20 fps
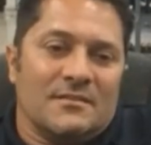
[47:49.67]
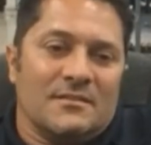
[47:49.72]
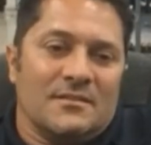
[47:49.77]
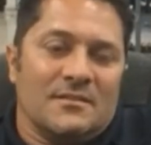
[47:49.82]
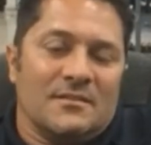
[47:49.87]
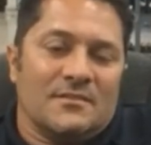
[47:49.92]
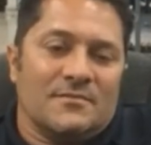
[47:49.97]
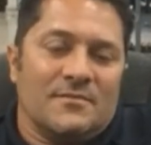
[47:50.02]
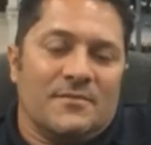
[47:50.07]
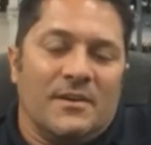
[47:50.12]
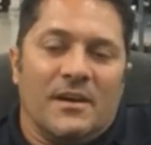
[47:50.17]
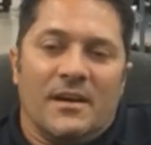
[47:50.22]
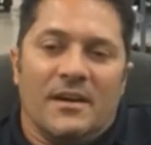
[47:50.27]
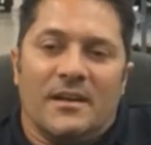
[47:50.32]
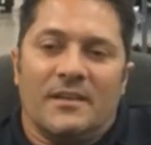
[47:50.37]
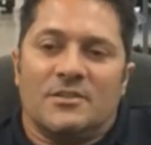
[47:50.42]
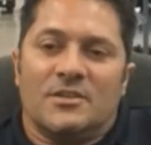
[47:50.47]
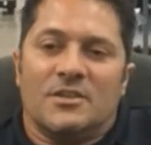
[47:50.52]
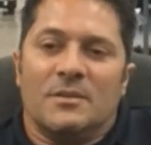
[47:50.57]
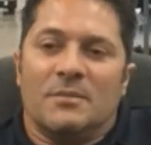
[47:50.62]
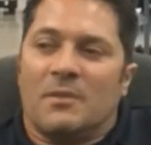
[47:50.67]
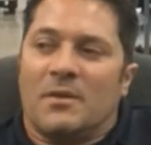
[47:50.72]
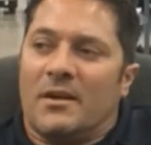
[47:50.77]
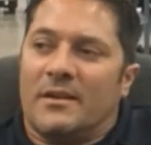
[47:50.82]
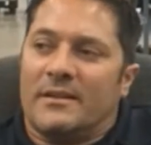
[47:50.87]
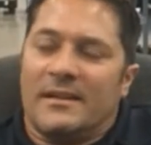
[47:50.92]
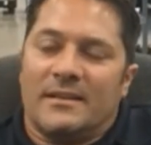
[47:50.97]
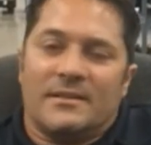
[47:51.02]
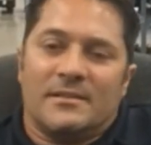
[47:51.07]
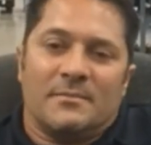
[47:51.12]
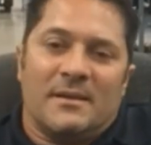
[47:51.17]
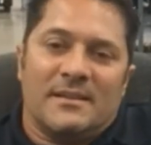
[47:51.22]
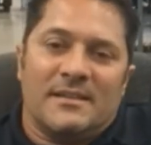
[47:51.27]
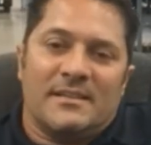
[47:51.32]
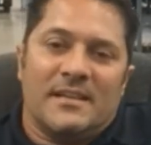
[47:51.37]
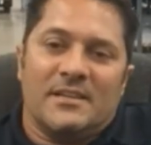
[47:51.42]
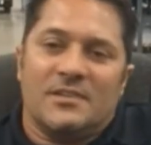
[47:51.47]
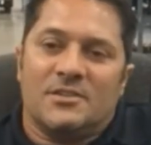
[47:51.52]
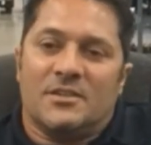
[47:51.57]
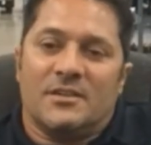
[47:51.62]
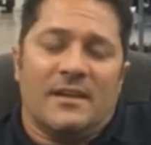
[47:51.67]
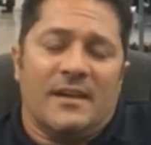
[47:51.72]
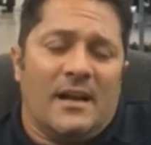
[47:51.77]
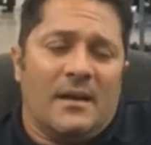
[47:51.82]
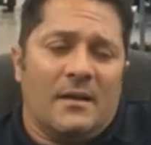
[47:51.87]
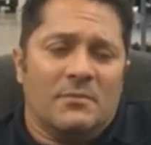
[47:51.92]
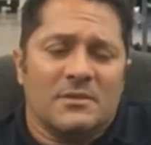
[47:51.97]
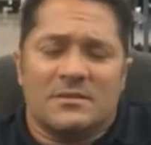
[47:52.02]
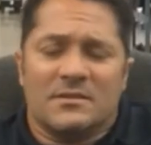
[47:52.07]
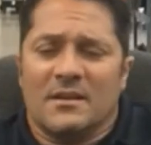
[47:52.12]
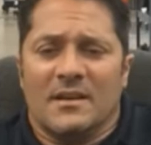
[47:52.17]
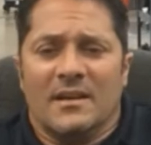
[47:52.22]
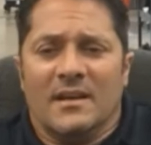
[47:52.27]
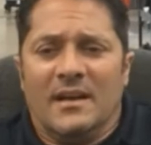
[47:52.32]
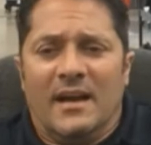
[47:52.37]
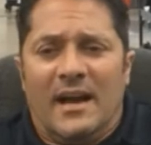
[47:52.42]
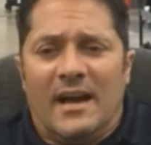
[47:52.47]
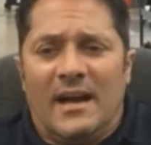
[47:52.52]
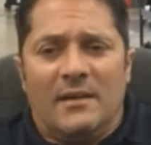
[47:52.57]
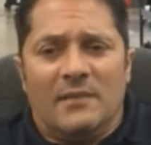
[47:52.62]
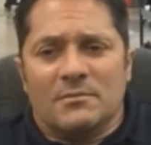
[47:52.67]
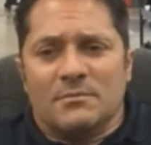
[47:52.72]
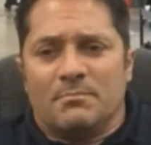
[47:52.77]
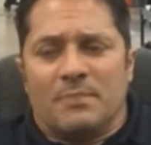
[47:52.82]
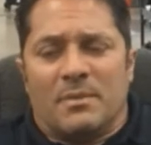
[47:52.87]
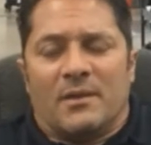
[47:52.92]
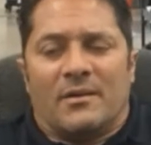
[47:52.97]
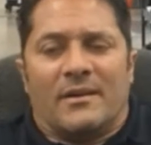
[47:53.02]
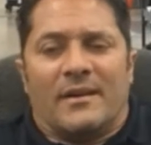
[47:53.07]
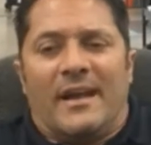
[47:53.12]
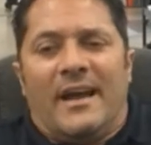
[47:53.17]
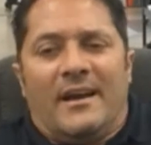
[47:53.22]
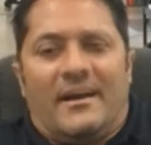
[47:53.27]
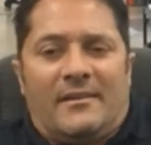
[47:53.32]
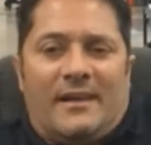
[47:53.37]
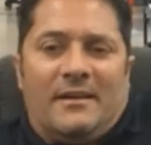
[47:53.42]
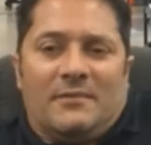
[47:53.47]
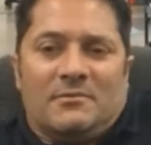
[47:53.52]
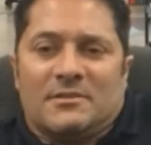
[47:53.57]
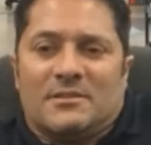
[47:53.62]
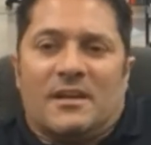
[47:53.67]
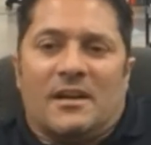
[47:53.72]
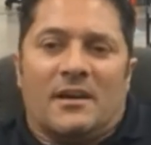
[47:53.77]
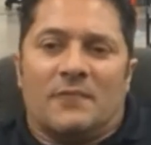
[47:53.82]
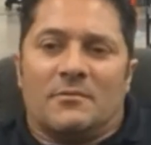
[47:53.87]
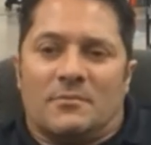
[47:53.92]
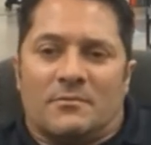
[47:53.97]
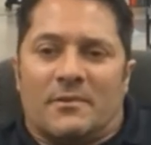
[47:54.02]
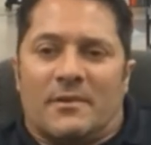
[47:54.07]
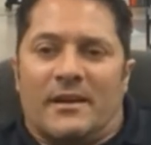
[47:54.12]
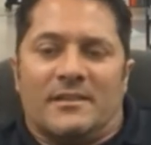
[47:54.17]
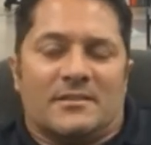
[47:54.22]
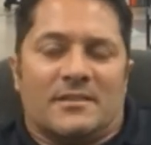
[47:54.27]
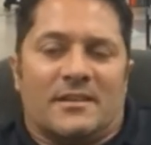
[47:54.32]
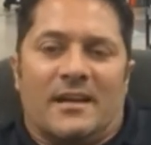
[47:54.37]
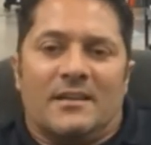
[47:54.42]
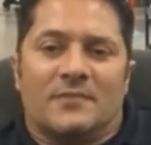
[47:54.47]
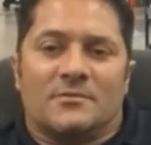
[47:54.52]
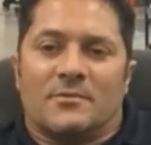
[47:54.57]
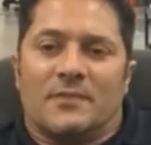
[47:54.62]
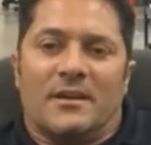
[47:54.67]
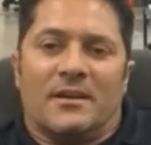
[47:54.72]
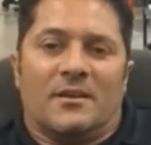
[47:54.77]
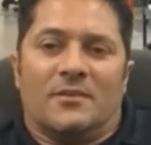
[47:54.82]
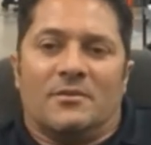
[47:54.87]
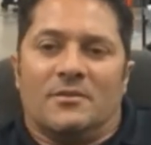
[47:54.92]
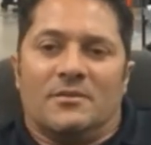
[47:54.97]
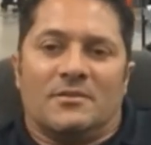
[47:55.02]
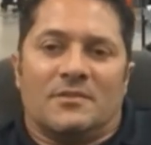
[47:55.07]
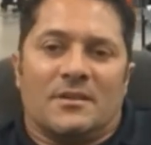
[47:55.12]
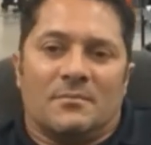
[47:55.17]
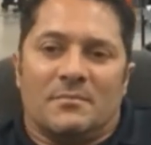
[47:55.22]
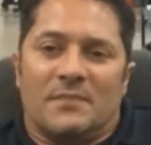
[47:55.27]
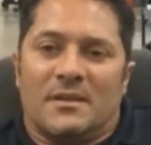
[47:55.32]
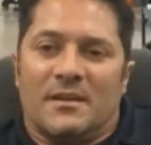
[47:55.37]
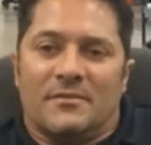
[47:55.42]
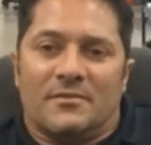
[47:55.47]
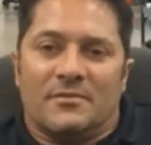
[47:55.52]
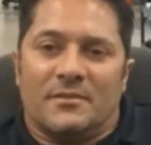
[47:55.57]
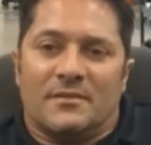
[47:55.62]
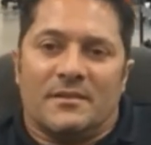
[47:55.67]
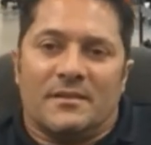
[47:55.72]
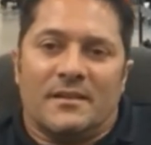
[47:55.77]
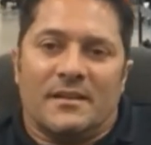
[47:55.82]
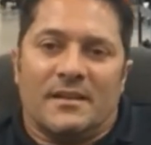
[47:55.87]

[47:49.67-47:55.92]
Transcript: It's fun, and she brought that to my attention. And I was burned out. I was done with racing. I was ready to go do something different.